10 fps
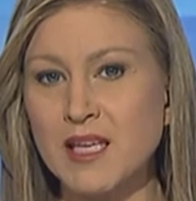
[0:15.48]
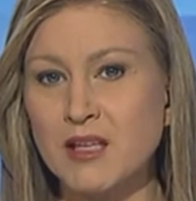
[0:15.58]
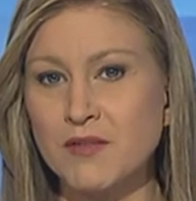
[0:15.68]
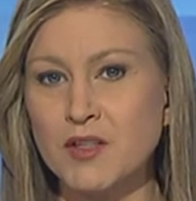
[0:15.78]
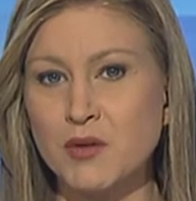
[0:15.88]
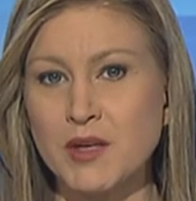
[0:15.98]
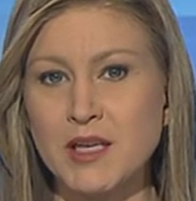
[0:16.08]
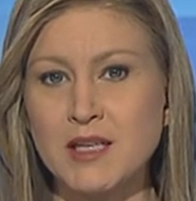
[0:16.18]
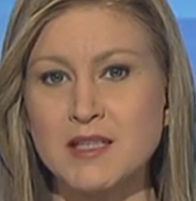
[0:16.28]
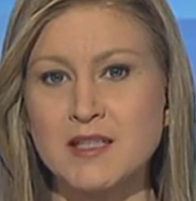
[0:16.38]
you for
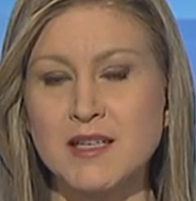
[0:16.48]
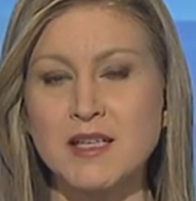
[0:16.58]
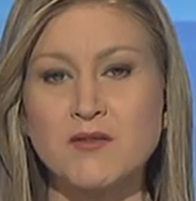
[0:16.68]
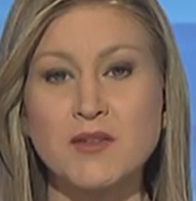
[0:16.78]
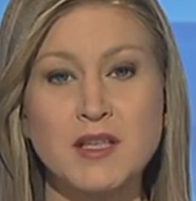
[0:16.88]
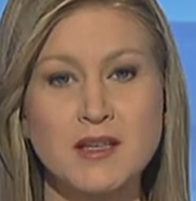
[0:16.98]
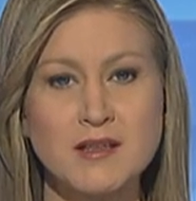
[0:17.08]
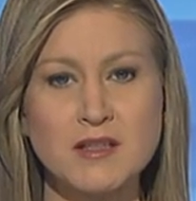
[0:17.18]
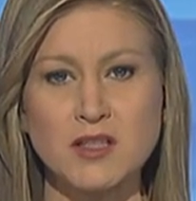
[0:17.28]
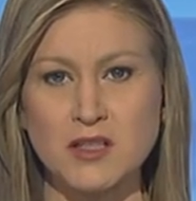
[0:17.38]
joining us tonight for the
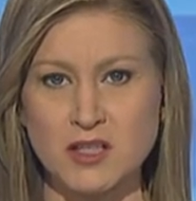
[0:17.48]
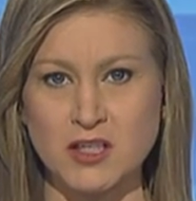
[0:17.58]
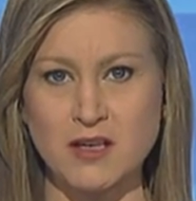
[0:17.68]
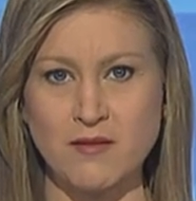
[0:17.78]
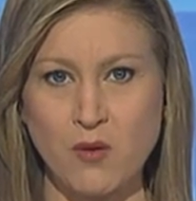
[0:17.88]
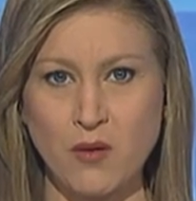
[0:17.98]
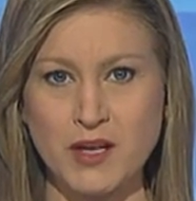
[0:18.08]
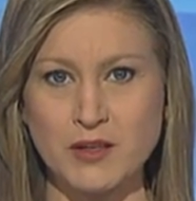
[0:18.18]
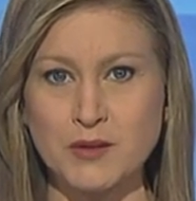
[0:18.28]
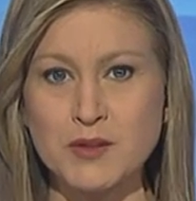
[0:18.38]
English edition of ORA
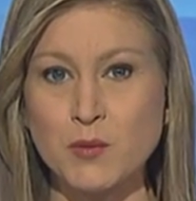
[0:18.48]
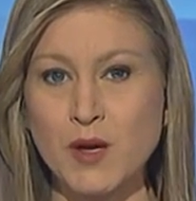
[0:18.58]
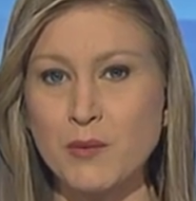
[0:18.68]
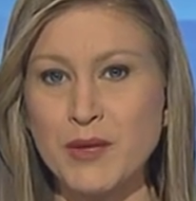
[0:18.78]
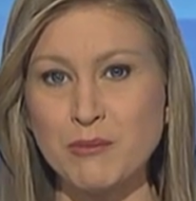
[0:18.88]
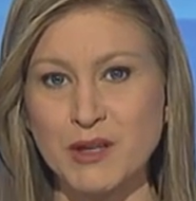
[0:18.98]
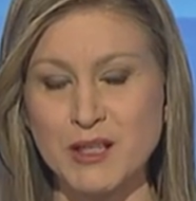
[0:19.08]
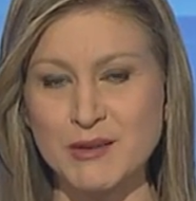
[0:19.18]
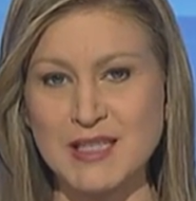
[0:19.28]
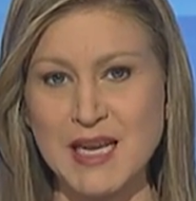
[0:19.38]
News, where we bring
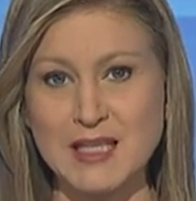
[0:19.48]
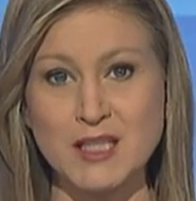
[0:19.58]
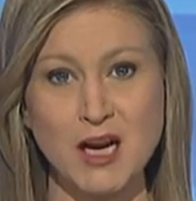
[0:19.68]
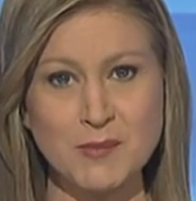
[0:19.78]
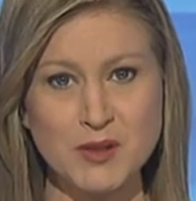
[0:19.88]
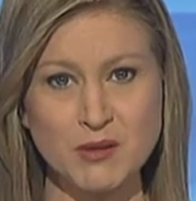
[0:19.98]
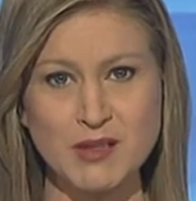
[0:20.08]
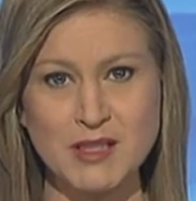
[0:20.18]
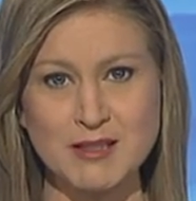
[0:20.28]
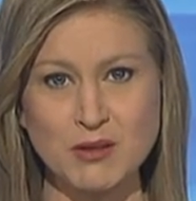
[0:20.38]
you today's top
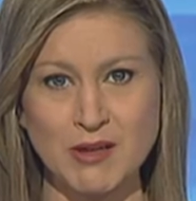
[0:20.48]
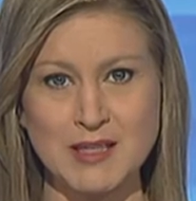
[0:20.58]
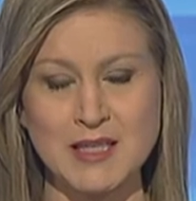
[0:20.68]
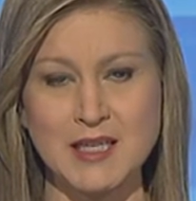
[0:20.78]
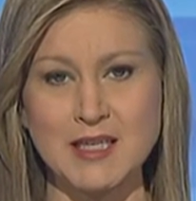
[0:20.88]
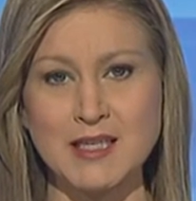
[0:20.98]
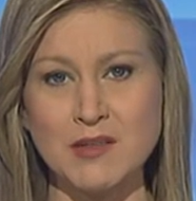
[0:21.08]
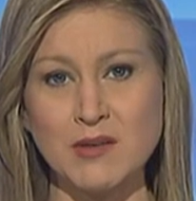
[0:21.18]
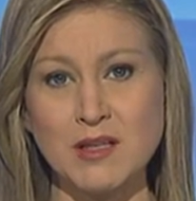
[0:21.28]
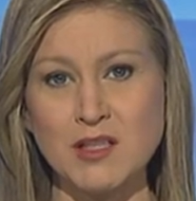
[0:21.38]
stories translated
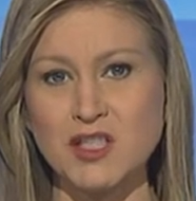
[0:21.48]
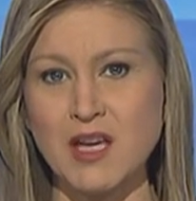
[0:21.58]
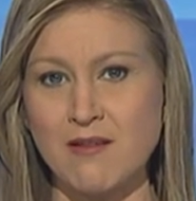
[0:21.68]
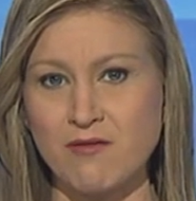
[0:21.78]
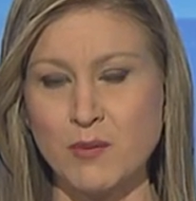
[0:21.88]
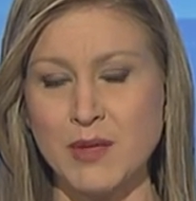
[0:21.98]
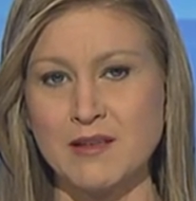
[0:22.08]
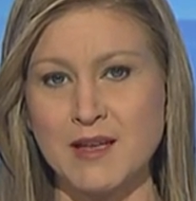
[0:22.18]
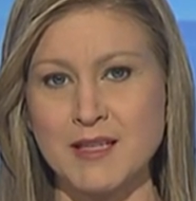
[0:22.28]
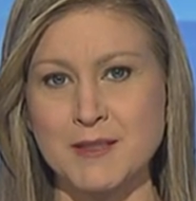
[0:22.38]
into English every
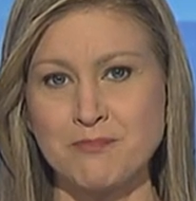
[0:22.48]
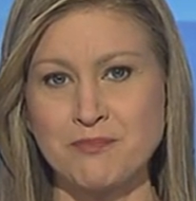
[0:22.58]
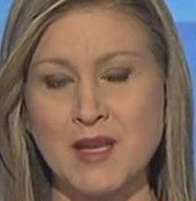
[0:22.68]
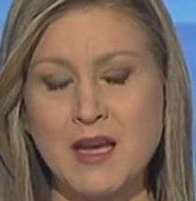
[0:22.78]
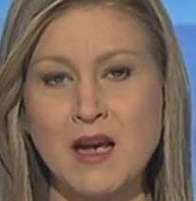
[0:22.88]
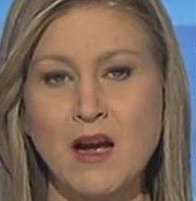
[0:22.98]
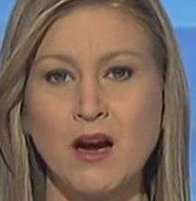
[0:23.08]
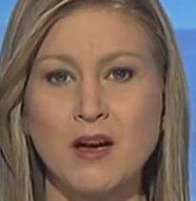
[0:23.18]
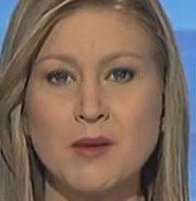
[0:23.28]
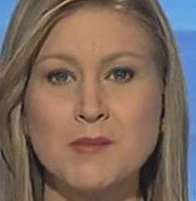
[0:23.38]
weeknight.
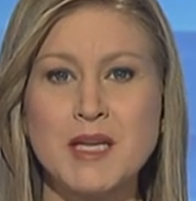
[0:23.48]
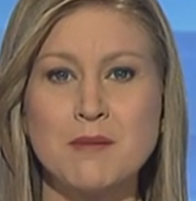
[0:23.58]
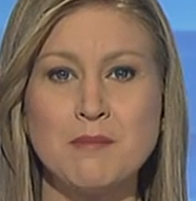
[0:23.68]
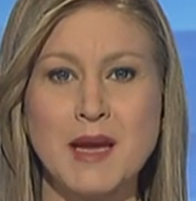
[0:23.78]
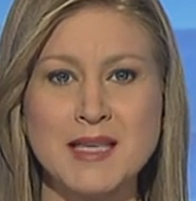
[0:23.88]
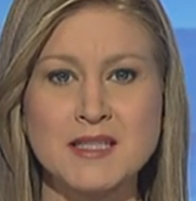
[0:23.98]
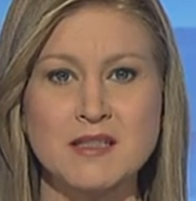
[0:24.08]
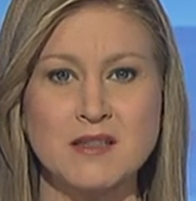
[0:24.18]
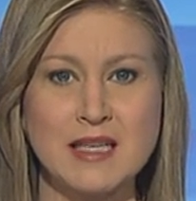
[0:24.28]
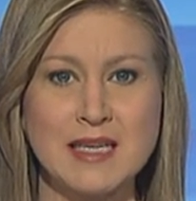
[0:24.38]
Armed and masked
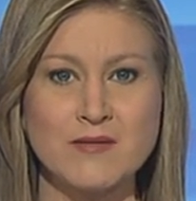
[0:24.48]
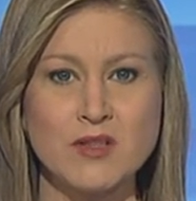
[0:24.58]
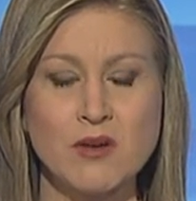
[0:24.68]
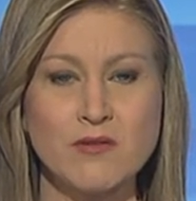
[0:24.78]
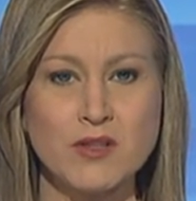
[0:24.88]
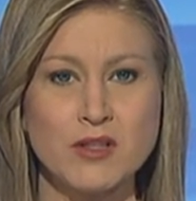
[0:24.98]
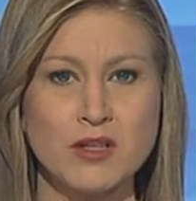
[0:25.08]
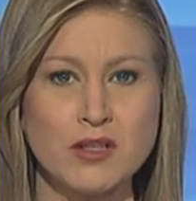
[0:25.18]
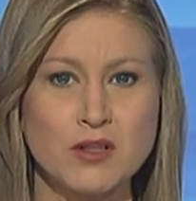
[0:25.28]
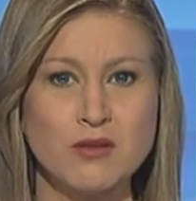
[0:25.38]
thieves
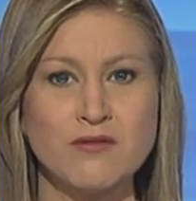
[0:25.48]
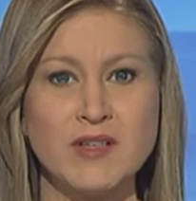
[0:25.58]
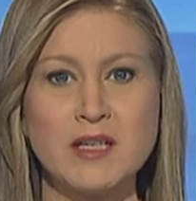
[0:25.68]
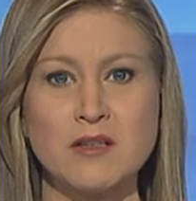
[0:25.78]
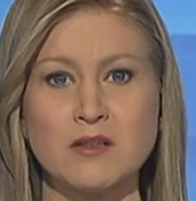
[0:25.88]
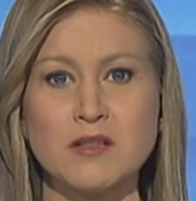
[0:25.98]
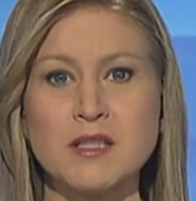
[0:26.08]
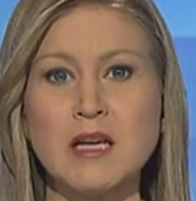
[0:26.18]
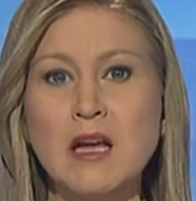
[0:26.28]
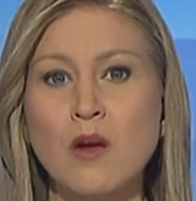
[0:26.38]
overtook two vehicles,
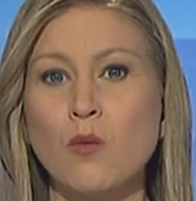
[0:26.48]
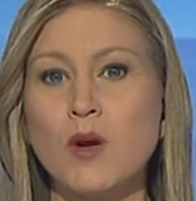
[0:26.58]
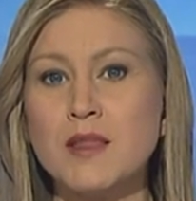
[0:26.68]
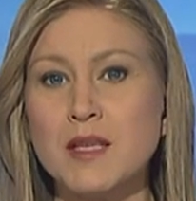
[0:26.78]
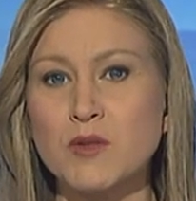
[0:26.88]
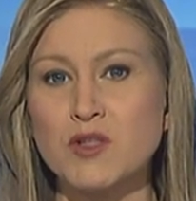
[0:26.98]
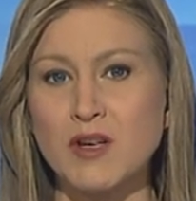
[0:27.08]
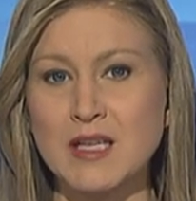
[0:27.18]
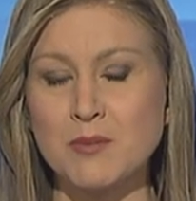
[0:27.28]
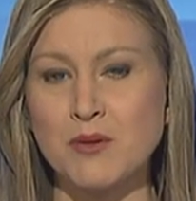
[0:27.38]
one that was
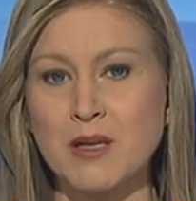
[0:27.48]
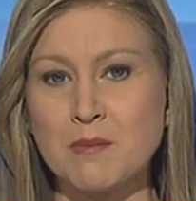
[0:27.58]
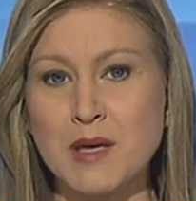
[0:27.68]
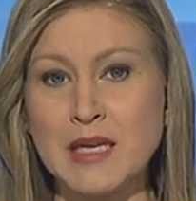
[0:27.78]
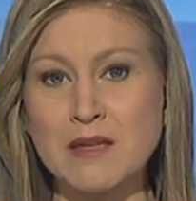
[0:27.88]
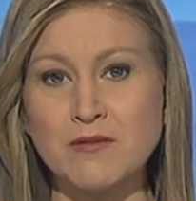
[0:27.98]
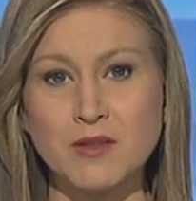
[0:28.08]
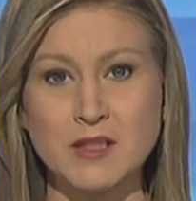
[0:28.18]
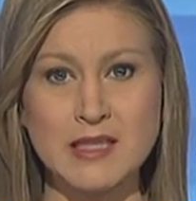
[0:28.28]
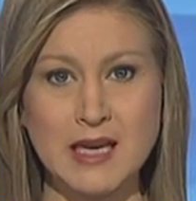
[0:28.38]
transporting money for
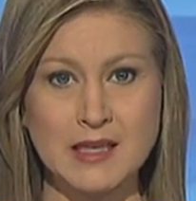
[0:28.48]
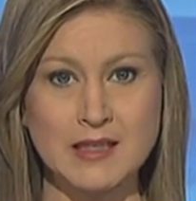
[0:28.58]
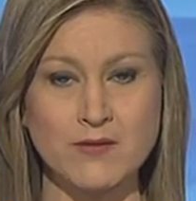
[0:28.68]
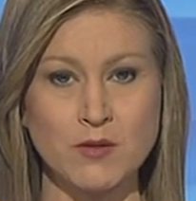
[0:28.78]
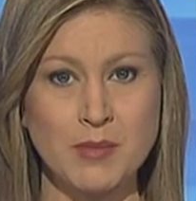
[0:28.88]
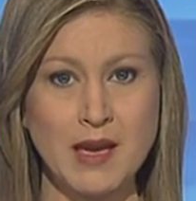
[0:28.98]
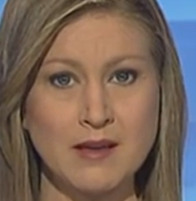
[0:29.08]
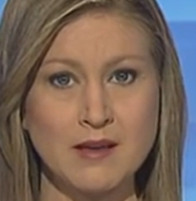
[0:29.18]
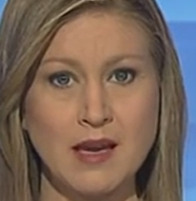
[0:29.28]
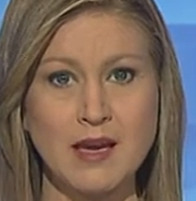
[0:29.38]
a second-level
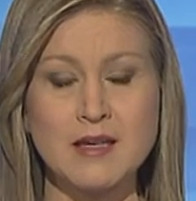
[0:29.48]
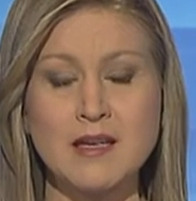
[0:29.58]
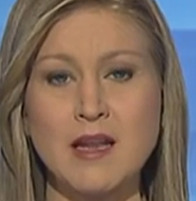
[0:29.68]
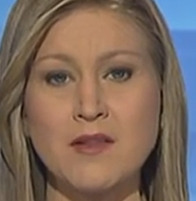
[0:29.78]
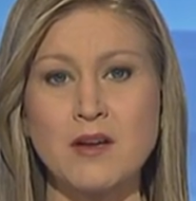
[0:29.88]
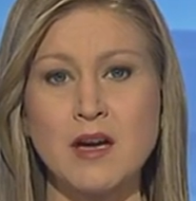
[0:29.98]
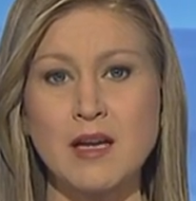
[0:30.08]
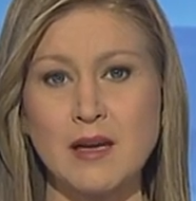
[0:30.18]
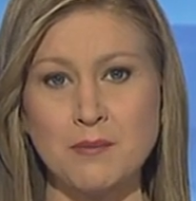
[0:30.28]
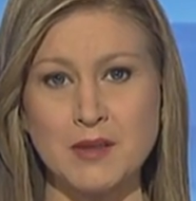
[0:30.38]
bank and another
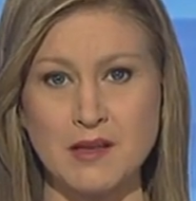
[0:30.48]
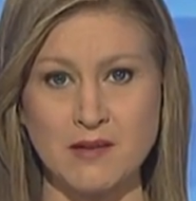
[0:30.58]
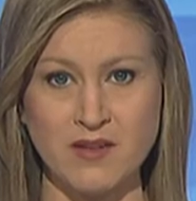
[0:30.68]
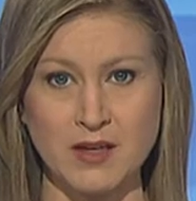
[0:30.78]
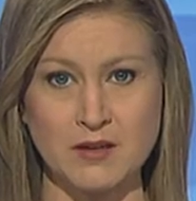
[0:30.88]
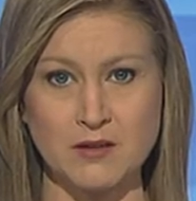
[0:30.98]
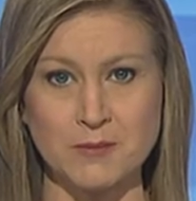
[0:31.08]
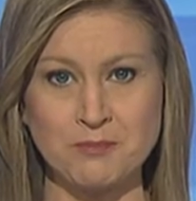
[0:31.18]
accompanying vehicle.